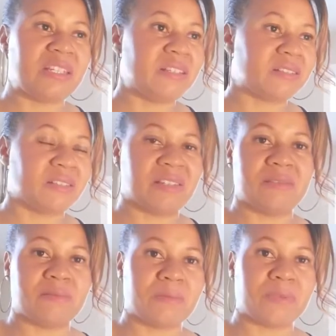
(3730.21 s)

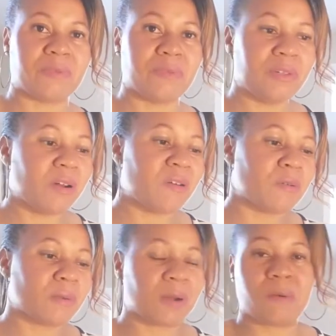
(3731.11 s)
easily with
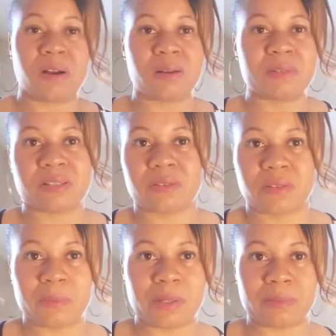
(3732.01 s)
no requirements
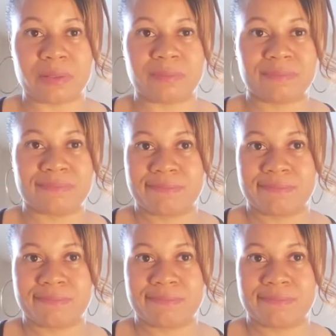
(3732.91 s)
of commitment.